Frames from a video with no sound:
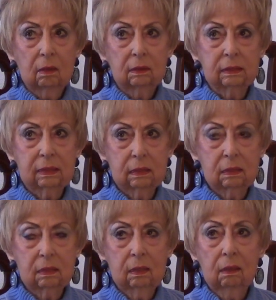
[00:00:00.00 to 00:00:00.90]

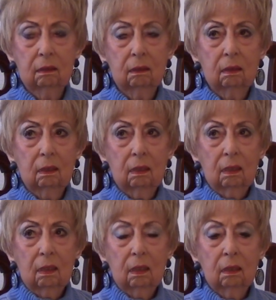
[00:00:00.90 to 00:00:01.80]
60,
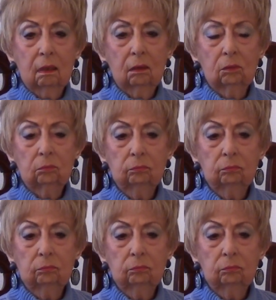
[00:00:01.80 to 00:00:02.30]
I